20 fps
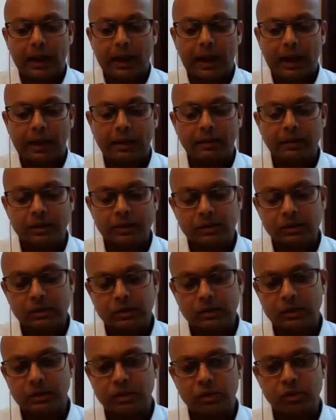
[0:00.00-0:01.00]
and
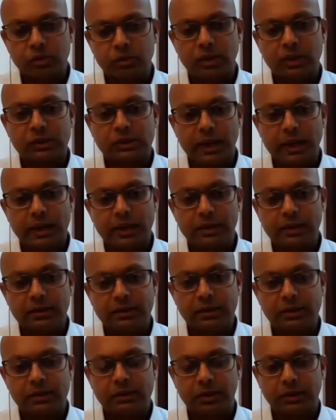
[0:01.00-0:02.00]
this interest rate
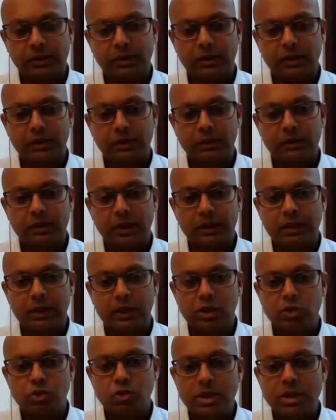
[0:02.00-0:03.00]
cycles is nothing
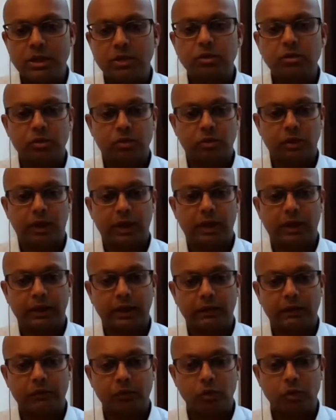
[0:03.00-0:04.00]
unique to Sri
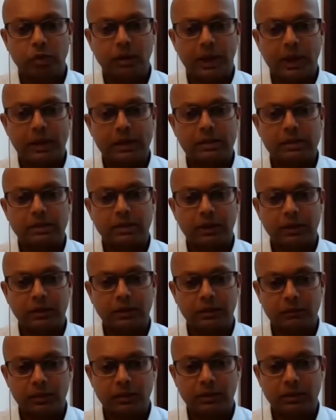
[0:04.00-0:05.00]
Lanka. If you look at
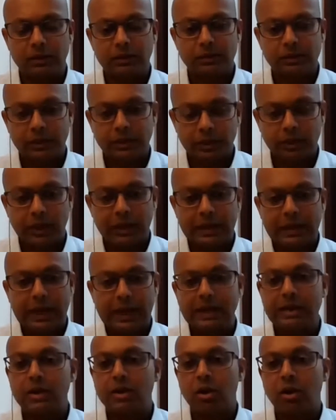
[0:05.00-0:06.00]
the world, in
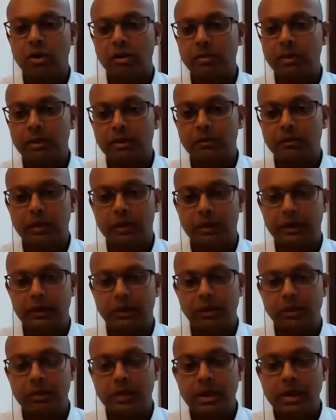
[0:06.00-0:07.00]
any economy in the
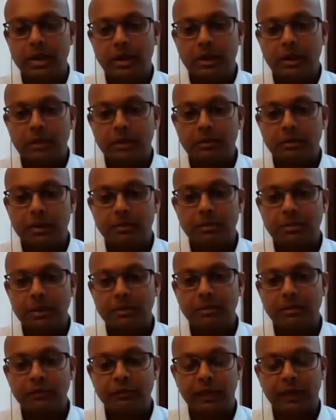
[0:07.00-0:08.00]
world,
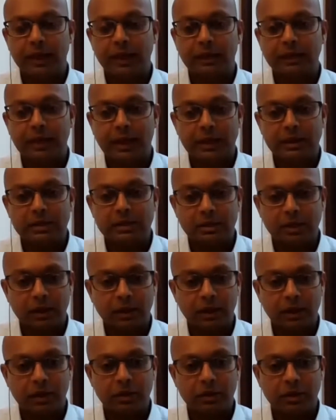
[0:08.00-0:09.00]
people forget that
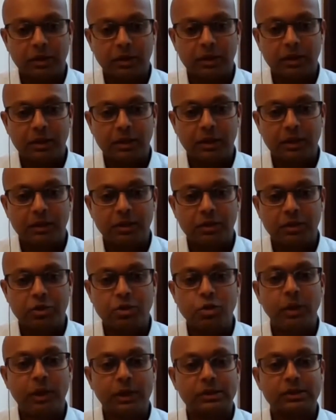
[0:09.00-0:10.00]
in the
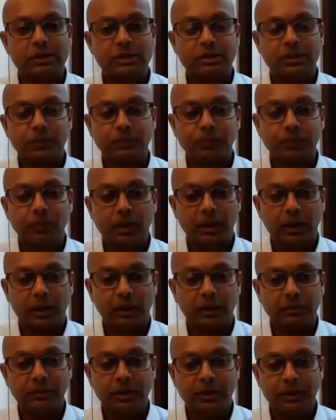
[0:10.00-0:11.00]
US,
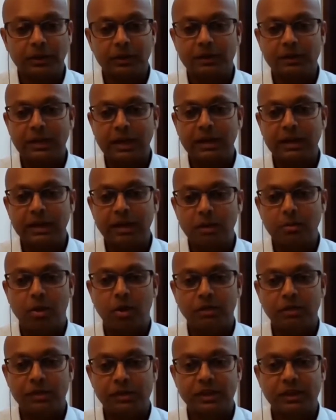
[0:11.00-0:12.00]
the 10-year
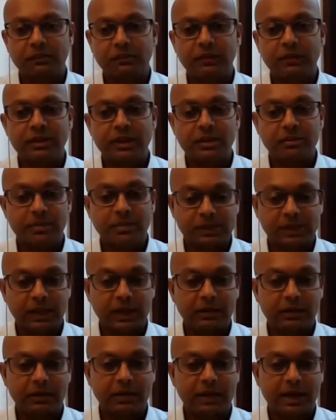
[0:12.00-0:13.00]
bond was at
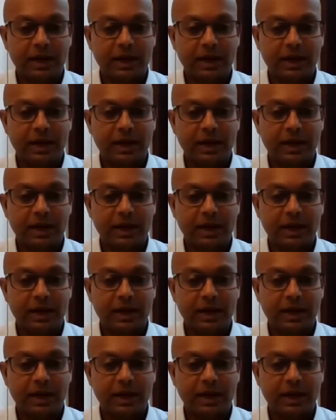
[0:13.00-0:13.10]
15% in the